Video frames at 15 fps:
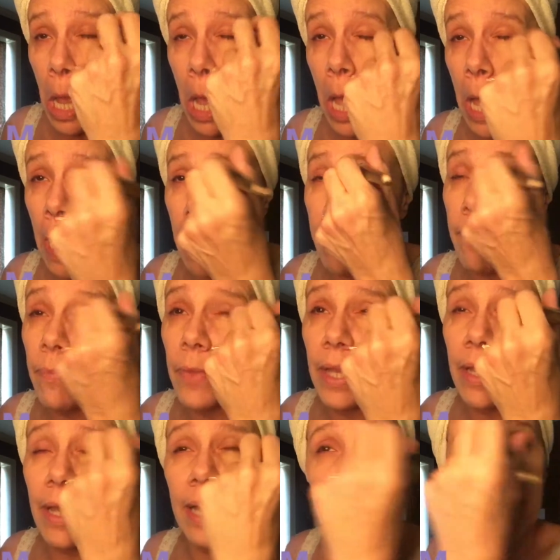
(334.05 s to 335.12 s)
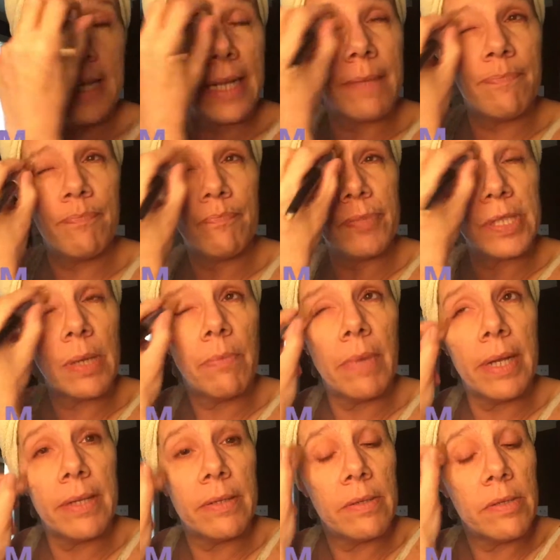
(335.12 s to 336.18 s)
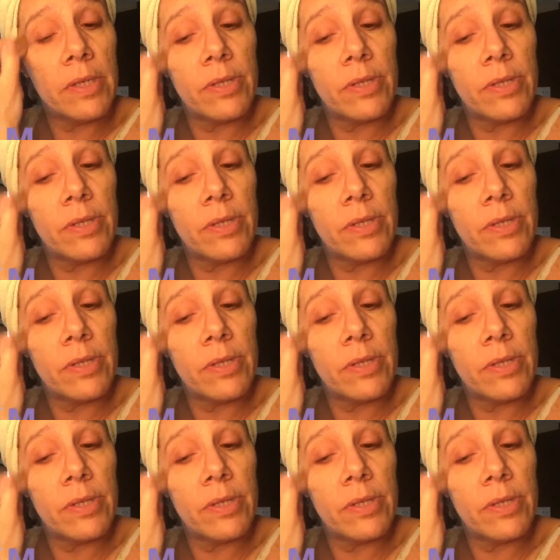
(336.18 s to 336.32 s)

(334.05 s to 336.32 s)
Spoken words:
I think someone